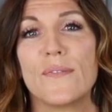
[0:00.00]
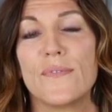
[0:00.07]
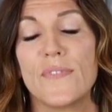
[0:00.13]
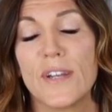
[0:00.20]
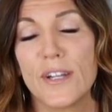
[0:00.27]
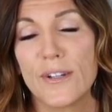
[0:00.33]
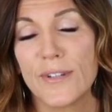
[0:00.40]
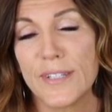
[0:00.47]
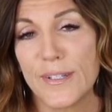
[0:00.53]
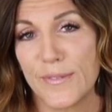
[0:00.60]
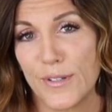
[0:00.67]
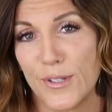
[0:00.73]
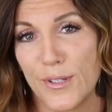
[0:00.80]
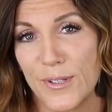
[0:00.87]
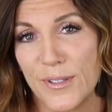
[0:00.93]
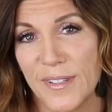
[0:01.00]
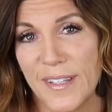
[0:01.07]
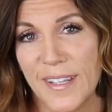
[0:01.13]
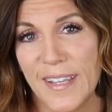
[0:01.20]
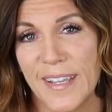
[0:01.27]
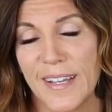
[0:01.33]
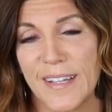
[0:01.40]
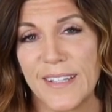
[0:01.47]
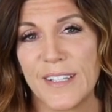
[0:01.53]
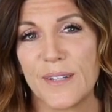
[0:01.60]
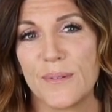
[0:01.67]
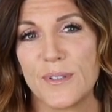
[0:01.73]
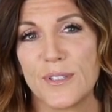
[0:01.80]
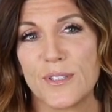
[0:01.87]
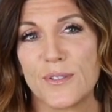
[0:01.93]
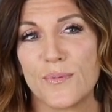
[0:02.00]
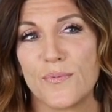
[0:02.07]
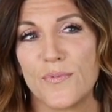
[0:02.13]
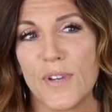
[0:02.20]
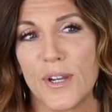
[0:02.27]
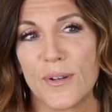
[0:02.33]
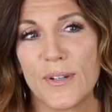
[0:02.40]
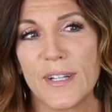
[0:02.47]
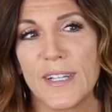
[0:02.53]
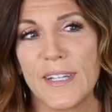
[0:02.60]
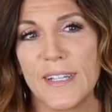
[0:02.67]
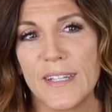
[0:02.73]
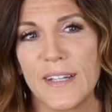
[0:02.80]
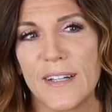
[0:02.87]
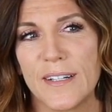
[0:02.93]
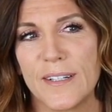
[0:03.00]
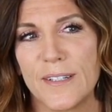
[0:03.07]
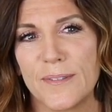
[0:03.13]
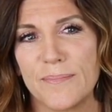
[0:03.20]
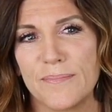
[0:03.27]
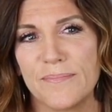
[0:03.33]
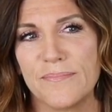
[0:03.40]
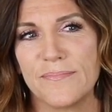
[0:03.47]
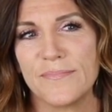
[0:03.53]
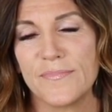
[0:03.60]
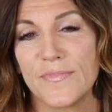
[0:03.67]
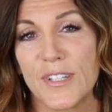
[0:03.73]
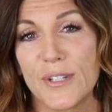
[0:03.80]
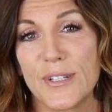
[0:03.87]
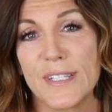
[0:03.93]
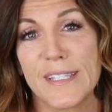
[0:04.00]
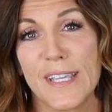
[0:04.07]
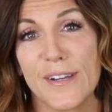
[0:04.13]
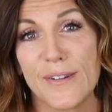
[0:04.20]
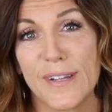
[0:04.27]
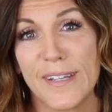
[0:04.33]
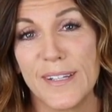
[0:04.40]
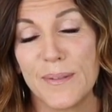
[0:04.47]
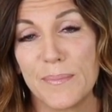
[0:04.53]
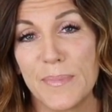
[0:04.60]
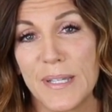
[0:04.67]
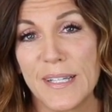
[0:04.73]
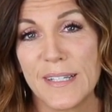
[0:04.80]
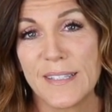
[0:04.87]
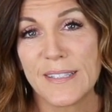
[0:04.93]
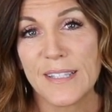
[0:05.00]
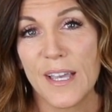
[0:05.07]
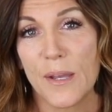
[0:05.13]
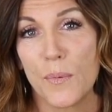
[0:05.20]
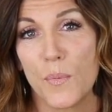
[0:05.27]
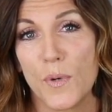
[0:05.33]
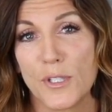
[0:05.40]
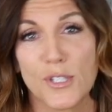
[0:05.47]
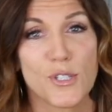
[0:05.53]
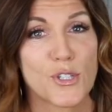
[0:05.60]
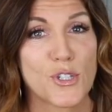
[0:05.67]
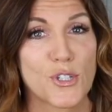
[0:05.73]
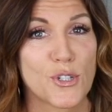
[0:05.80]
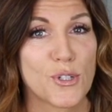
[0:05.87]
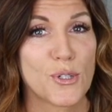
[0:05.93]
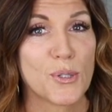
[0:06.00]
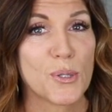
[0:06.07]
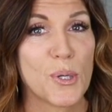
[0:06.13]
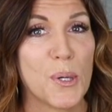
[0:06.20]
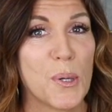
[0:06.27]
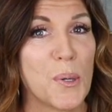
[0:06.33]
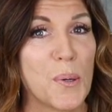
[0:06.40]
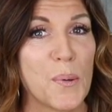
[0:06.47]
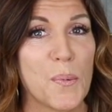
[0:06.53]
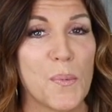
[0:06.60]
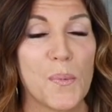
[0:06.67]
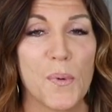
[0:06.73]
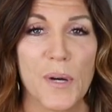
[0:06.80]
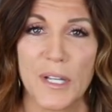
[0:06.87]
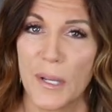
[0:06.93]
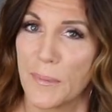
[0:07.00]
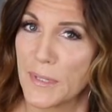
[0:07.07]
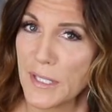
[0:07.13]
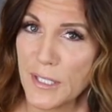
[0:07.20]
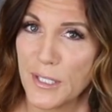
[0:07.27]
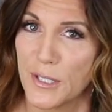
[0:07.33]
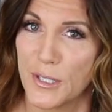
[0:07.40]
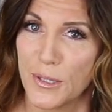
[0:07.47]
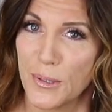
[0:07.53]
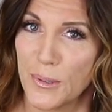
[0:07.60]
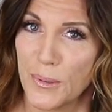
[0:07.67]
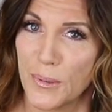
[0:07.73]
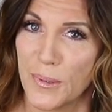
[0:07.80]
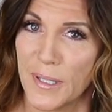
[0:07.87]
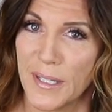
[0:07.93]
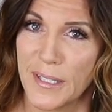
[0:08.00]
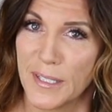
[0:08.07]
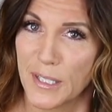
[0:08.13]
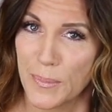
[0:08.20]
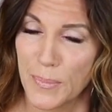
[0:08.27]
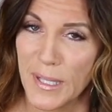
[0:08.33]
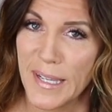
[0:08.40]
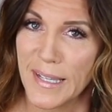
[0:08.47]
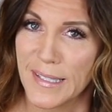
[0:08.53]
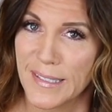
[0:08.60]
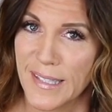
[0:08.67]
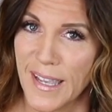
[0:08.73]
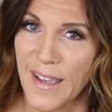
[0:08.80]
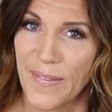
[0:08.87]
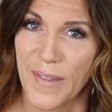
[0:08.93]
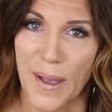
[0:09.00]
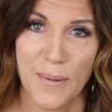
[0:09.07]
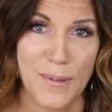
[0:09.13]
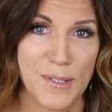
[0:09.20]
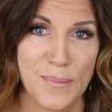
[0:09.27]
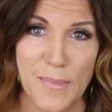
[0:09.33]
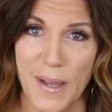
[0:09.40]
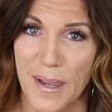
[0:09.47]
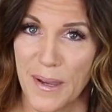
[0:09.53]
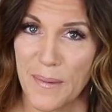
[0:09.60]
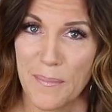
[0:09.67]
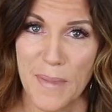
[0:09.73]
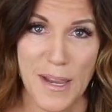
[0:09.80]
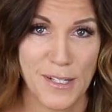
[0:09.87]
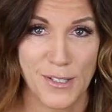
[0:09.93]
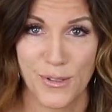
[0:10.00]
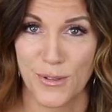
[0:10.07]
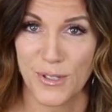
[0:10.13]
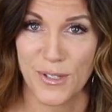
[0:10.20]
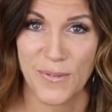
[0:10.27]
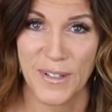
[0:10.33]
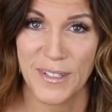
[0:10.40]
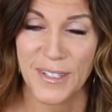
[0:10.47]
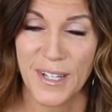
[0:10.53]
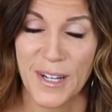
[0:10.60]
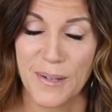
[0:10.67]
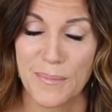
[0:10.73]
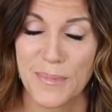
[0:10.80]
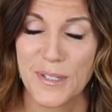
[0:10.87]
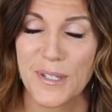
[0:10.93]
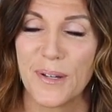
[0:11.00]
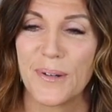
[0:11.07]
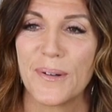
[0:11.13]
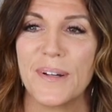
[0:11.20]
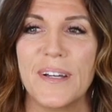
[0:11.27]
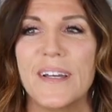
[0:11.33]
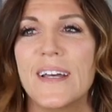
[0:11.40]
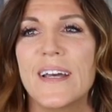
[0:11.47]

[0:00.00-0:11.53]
very difficult, and it was very, very scary because I wasn't sure what I was going to do in its place, and that was my main source of income. So